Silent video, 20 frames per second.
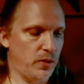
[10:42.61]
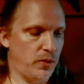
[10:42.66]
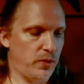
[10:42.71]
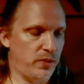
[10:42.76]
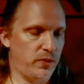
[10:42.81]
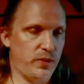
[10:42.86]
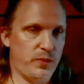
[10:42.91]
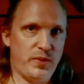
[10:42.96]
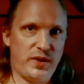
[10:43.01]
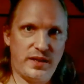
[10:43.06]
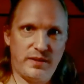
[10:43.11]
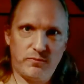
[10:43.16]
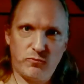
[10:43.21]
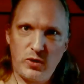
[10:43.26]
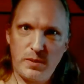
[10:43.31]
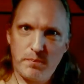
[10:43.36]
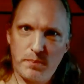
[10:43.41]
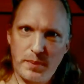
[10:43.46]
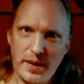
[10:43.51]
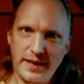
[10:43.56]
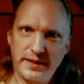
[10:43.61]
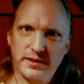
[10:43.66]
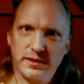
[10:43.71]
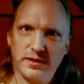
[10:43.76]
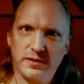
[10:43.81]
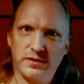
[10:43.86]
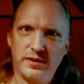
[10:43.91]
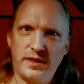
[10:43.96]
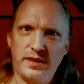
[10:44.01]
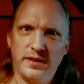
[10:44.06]
We
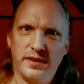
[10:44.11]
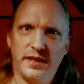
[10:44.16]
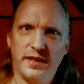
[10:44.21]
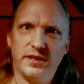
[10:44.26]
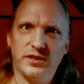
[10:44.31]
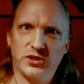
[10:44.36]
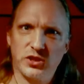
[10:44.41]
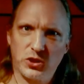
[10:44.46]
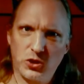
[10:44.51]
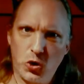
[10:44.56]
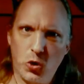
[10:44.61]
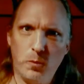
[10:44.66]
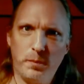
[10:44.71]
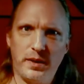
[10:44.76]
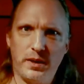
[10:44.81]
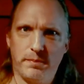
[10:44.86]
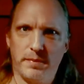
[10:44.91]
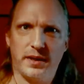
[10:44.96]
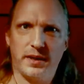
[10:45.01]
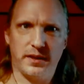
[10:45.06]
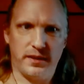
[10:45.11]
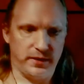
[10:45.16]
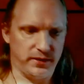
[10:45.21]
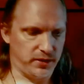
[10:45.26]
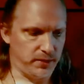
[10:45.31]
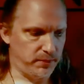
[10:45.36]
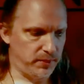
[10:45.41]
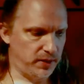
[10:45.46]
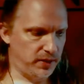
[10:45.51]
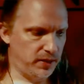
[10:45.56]
basically, it is a coping
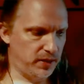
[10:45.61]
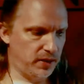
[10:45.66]
mechanism